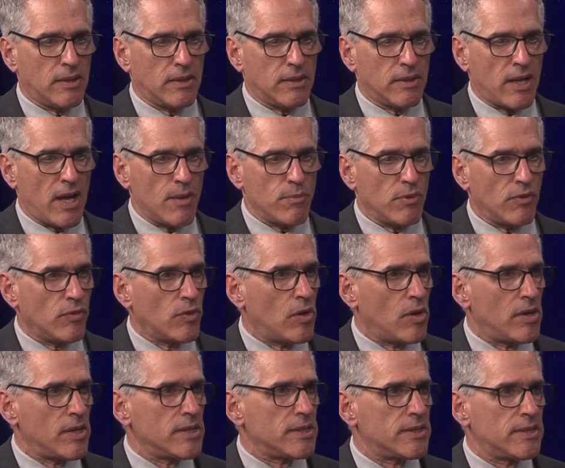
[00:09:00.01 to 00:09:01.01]
type of
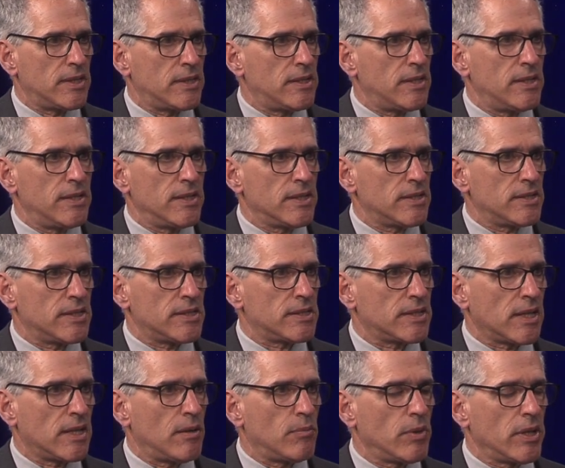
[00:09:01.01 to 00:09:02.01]
cost that didn't exist
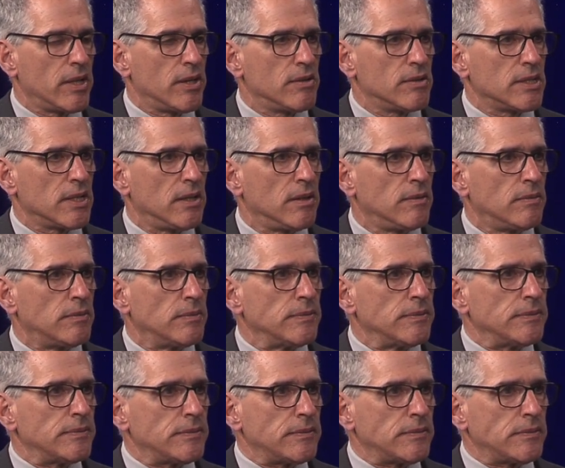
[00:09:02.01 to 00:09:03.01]
a couple of years ago.
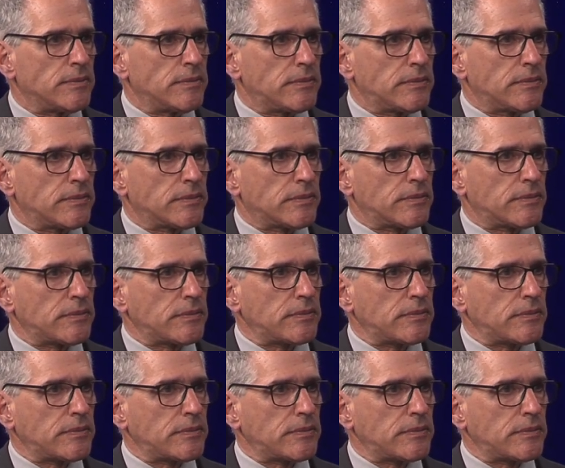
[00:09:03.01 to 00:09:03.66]
So